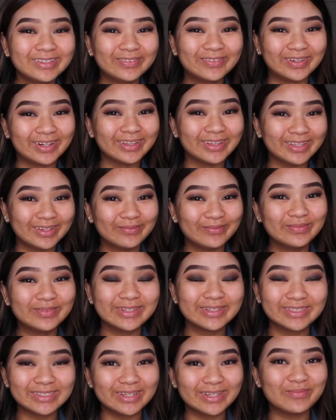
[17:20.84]
one of them
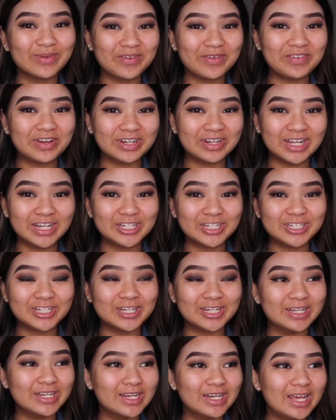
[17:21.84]
to set my
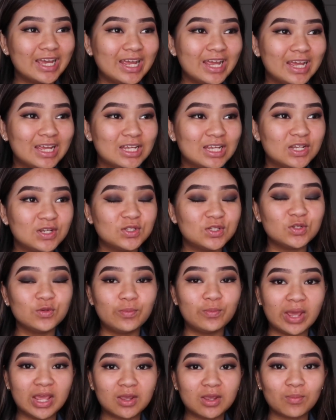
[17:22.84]
foundation and to
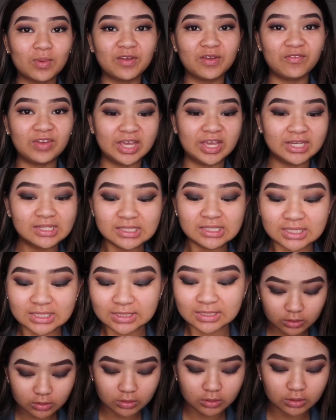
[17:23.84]
bake my
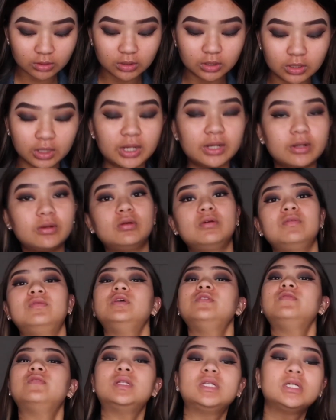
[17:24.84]
face. I don't know if
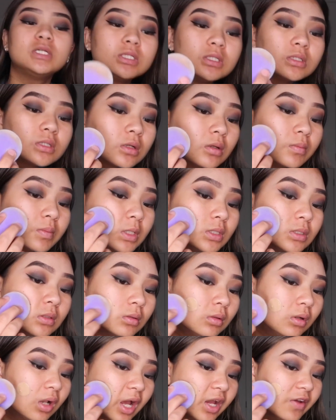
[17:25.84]
this foundation is gonna be
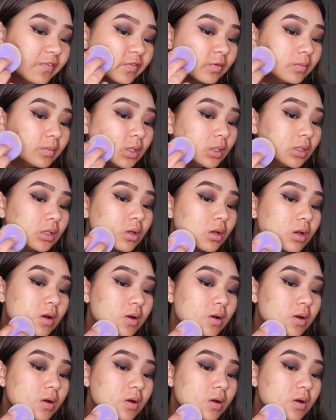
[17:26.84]
too light for me.